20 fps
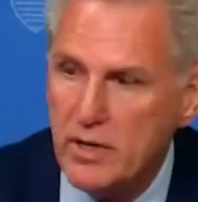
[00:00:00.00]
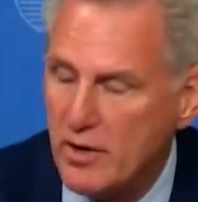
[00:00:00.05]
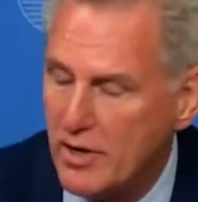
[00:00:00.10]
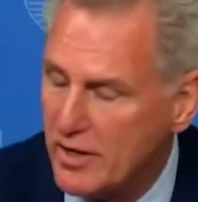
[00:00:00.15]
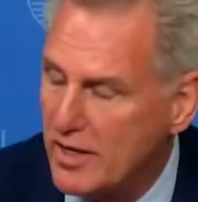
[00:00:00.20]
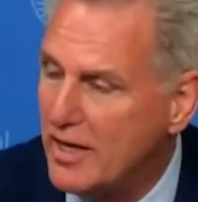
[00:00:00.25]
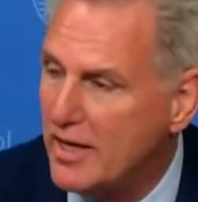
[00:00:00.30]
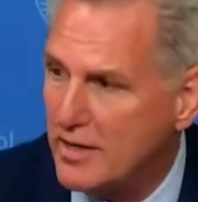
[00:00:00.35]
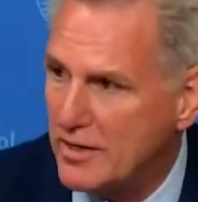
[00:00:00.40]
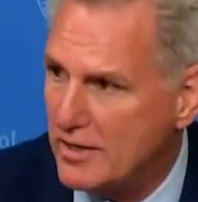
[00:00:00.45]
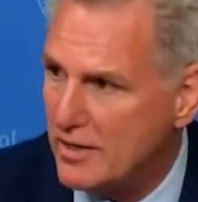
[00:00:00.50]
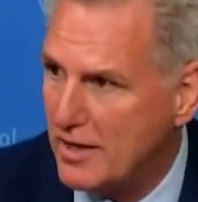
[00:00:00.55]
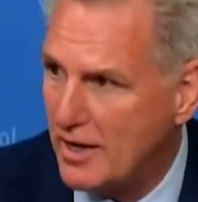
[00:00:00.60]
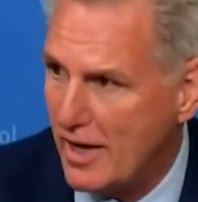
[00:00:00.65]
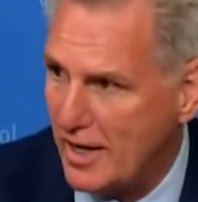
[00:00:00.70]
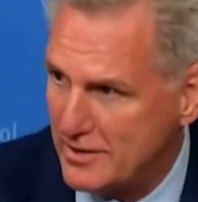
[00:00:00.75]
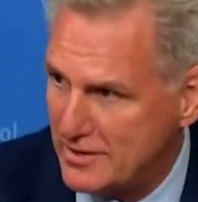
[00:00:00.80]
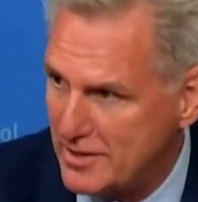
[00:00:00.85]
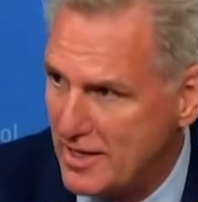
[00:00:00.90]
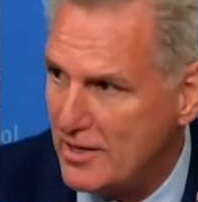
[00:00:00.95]
here, again,
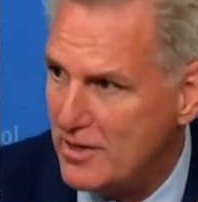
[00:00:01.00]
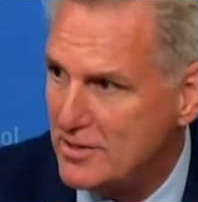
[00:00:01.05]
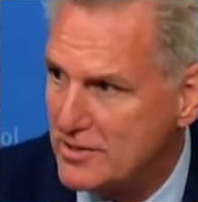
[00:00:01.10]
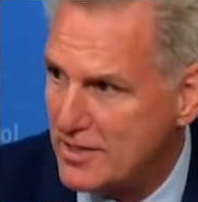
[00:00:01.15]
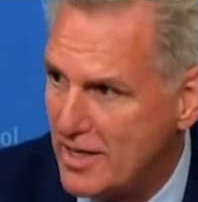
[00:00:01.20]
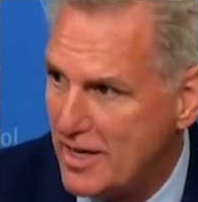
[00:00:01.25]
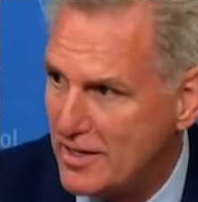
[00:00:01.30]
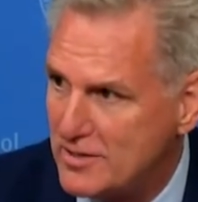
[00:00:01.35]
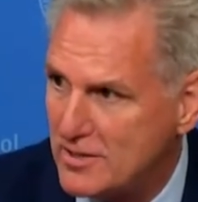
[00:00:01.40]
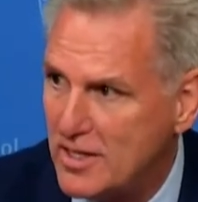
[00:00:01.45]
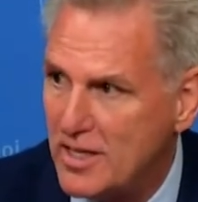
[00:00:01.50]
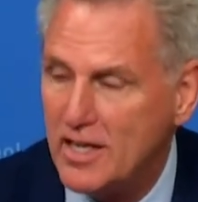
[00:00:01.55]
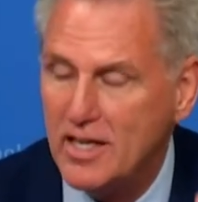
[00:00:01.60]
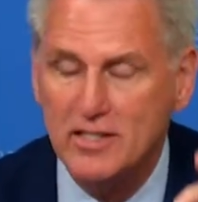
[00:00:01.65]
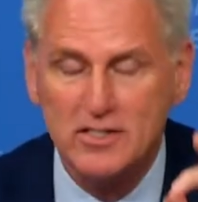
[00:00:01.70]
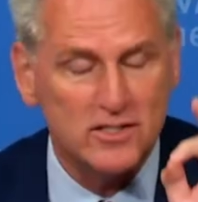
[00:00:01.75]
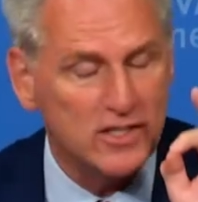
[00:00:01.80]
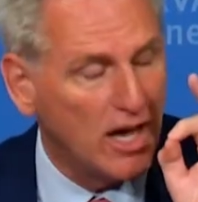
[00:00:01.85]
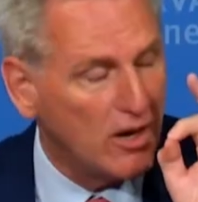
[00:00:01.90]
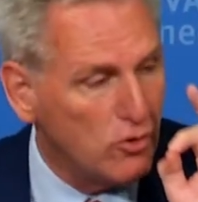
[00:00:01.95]
I say this as,
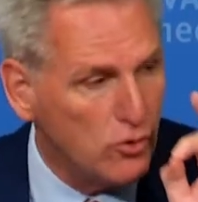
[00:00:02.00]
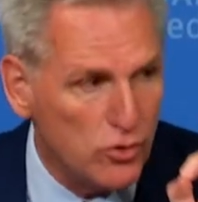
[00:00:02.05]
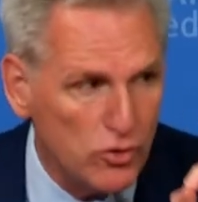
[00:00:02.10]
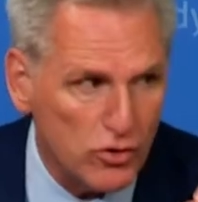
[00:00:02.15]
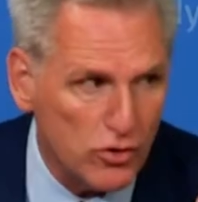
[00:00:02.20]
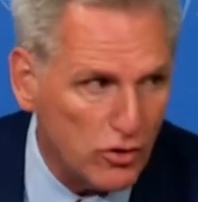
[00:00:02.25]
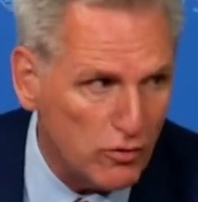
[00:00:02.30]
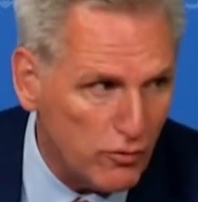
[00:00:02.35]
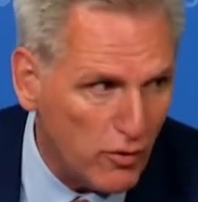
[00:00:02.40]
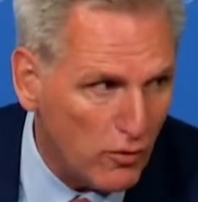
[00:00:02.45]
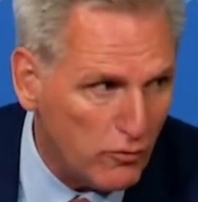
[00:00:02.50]
it's not who you're going to